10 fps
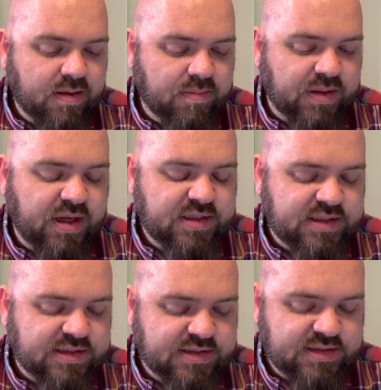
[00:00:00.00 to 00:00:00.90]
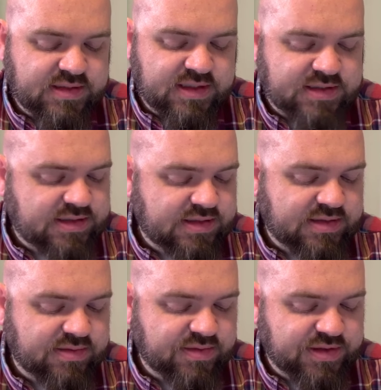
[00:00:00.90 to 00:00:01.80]
But then he says this
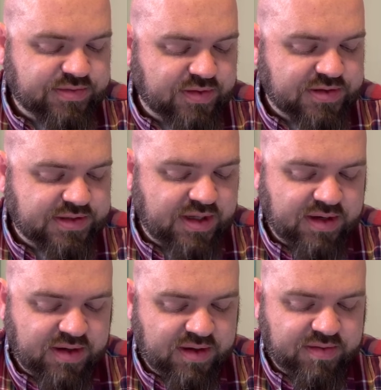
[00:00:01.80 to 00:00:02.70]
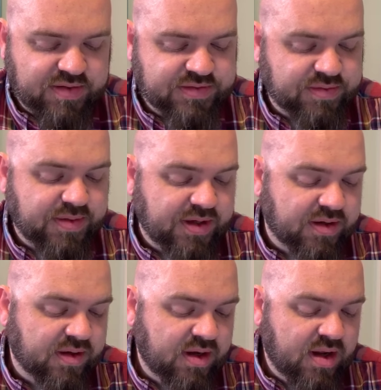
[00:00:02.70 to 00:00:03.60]
verse that is
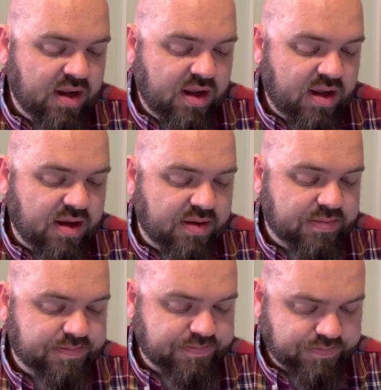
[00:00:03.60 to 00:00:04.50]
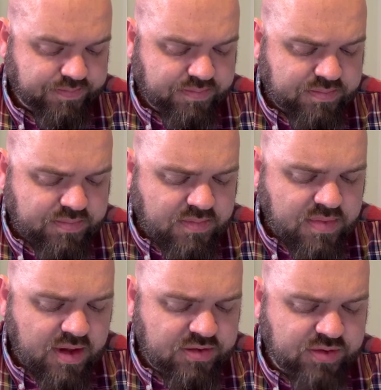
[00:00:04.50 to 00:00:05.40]
familiar
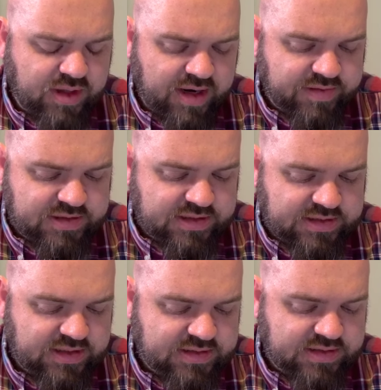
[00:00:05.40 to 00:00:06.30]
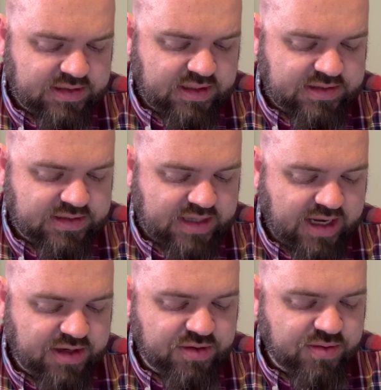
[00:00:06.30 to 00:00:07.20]
to a lot of us. He says, I
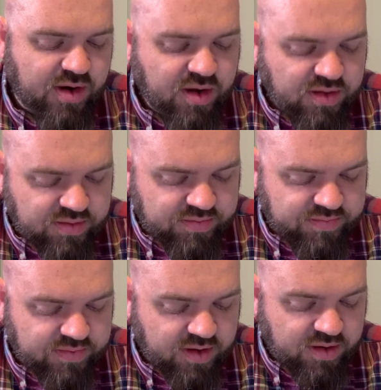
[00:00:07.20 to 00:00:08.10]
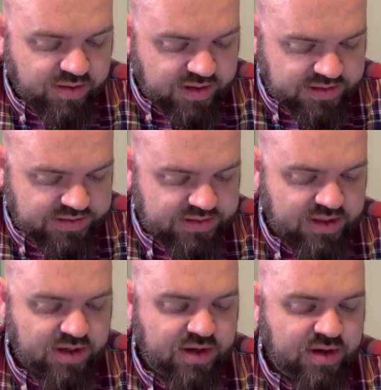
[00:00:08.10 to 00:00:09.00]
can do all this
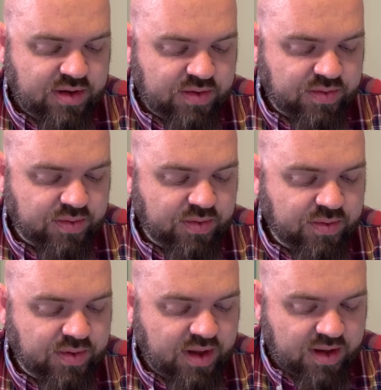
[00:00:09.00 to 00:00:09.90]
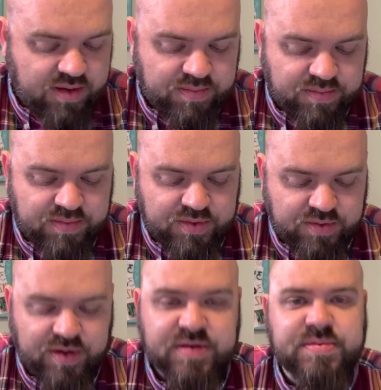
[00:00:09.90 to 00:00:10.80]
through him who
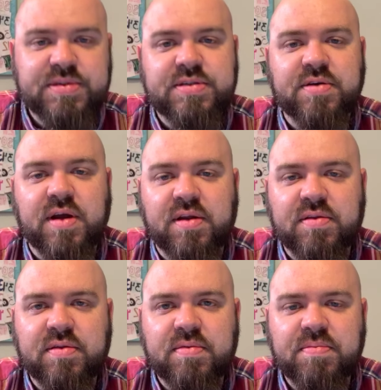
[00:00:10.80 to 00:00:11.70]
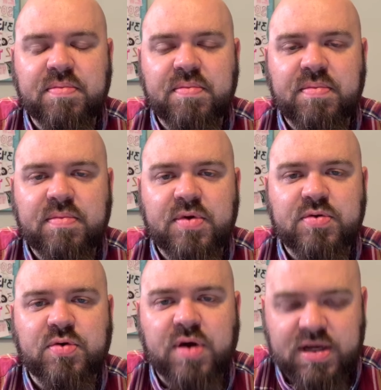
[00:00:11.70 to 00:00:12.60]
gives me strength,
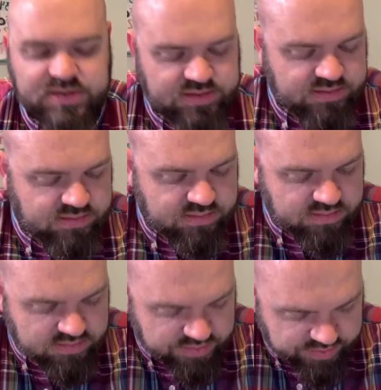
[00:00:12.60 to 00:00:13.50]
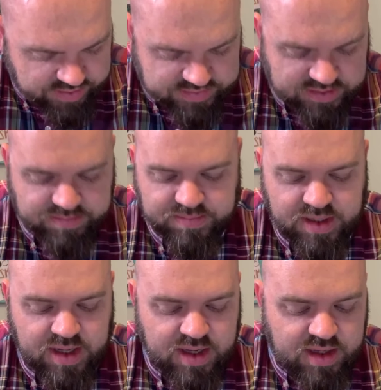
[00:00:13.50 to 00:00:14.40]
who gives him
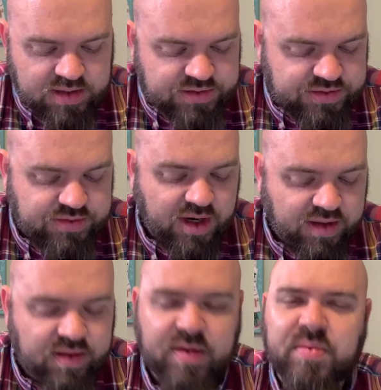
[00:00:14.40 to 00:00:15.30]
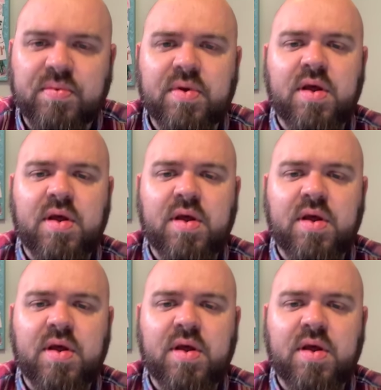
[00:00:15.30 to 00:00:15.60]
strength. And